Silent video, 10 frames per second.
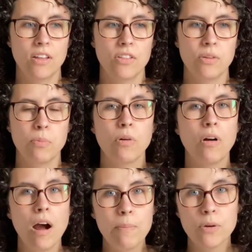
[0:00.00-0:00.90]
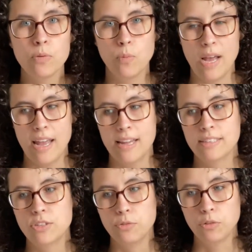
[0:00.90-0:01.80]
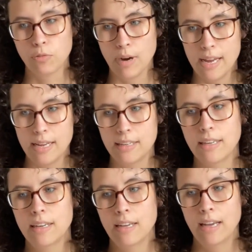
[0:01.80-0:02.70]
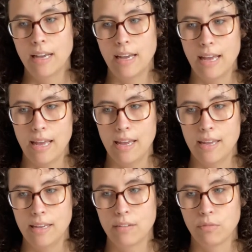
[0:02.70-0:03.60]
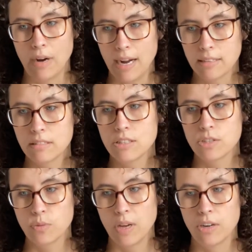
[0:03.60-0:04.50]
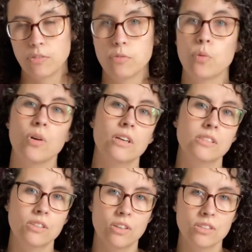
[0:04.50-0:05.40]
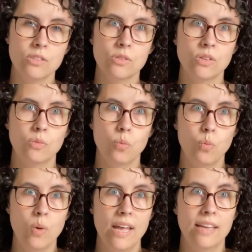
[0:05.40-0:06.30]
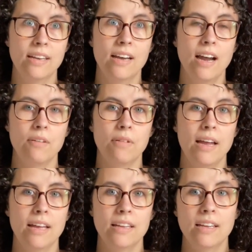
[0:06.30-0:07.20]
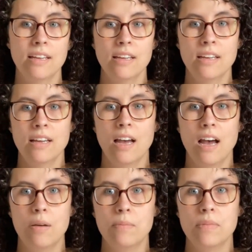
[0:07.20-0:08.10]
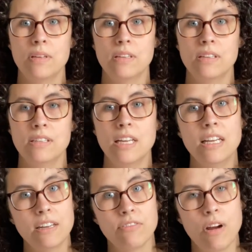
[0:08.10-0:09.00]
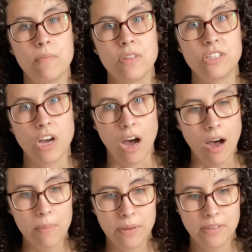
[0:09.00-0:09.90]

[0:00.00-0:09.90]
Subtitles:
the proper way to grade a raglan sweater for adults when I read Knitting from the Top